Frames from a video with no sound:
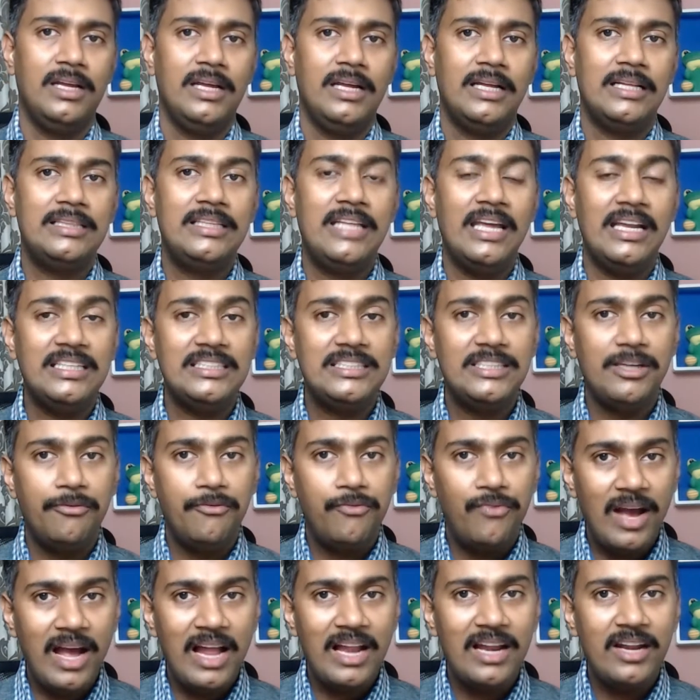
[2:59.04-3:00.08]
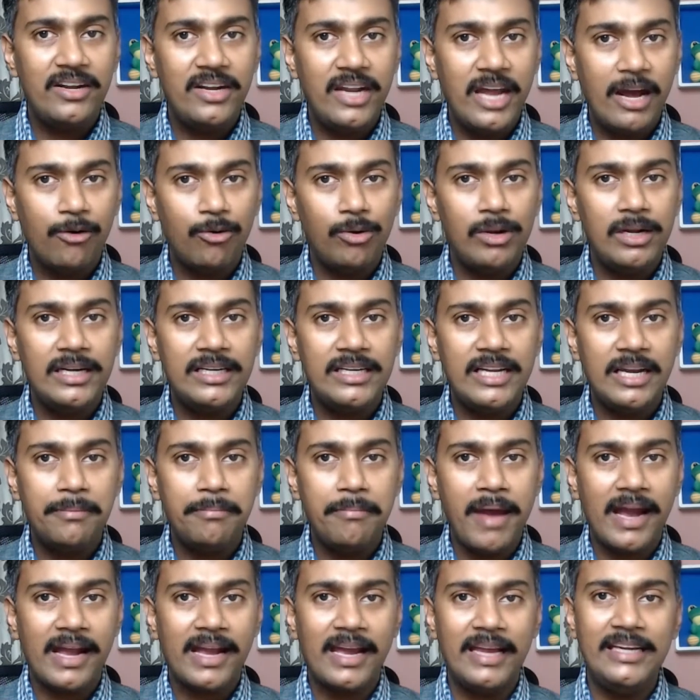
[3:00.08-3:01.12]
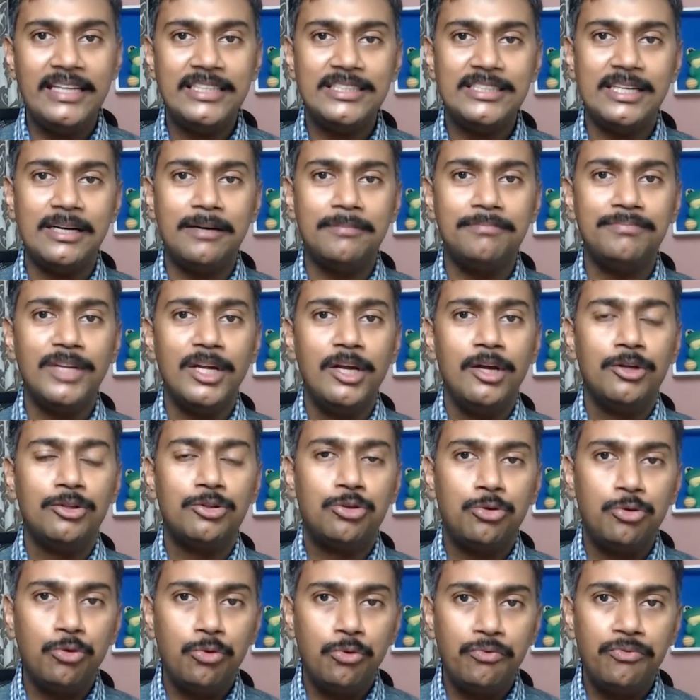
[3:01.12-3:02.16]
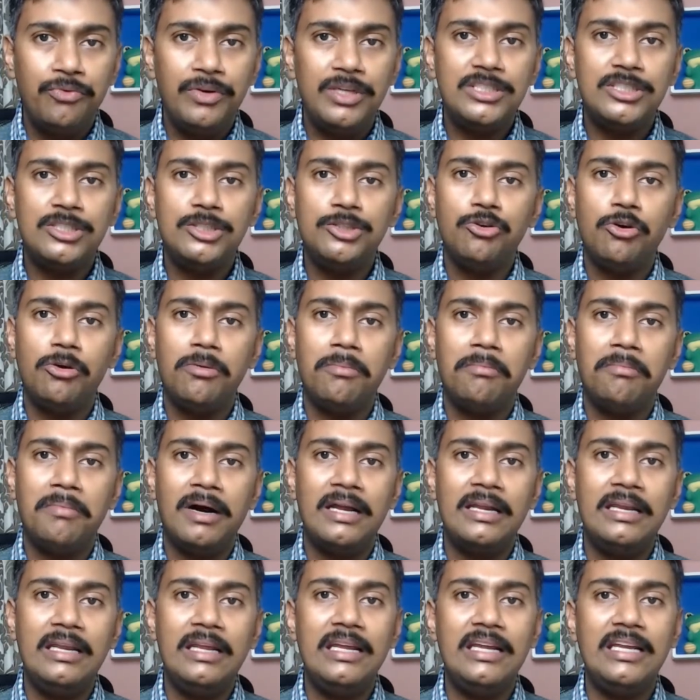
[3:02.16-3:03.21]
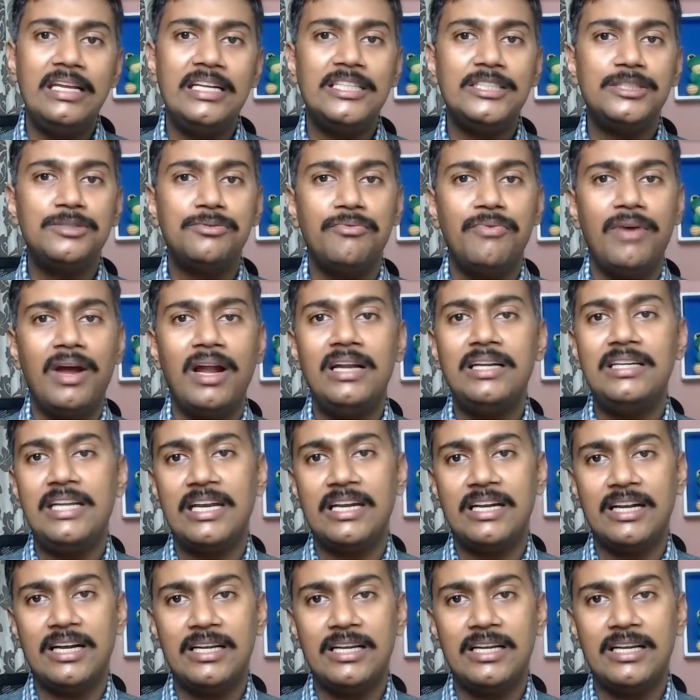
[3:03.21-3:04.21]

There is a well regulated mechanism through which your money is well taken